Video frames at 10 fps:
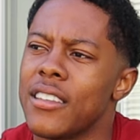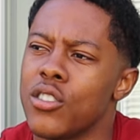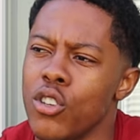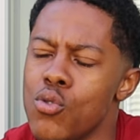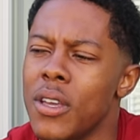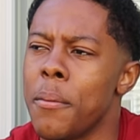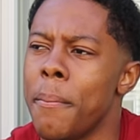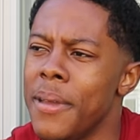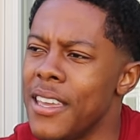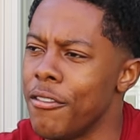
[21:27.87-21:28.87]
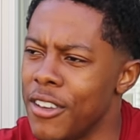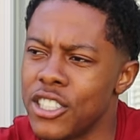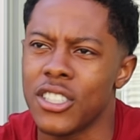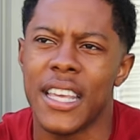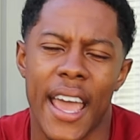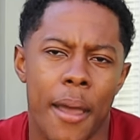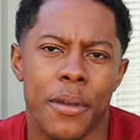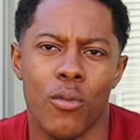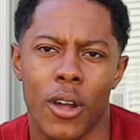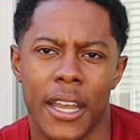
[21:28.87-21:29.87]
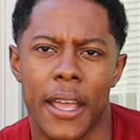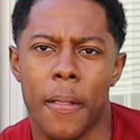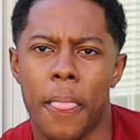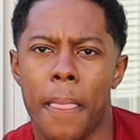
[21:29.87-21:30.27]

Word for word: so you can be eventually happy one day.